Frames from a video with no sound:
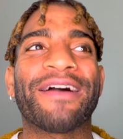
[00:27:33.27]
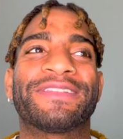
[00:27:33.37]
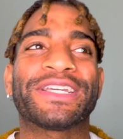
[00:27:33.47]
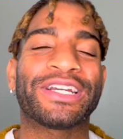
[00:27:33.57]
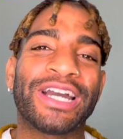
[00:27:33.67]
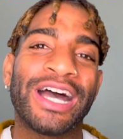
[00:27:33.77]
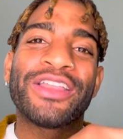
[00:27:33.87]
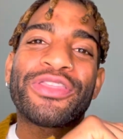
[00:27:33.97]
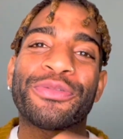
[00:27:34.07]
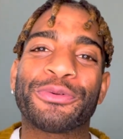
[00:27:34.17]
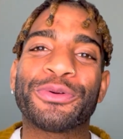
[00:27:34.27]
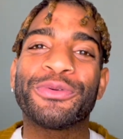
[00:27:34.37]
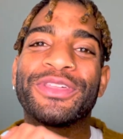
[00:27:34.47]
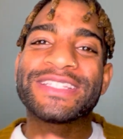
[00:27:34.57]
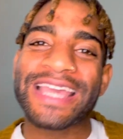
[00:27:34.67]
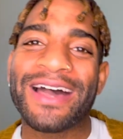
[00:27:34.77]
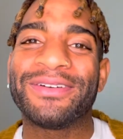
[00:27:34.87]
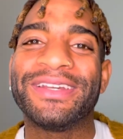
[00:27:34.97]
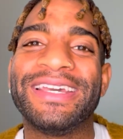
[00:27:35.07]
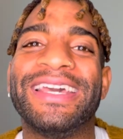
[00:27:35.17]
to cut through the
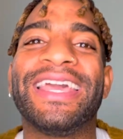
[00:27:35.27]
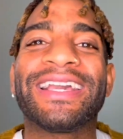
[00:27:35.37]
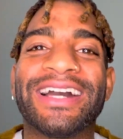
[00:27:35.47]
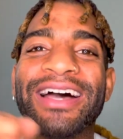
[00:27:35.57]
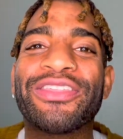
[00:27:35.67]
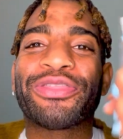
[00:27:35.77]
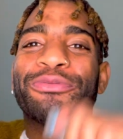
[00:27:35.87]
doubt, cut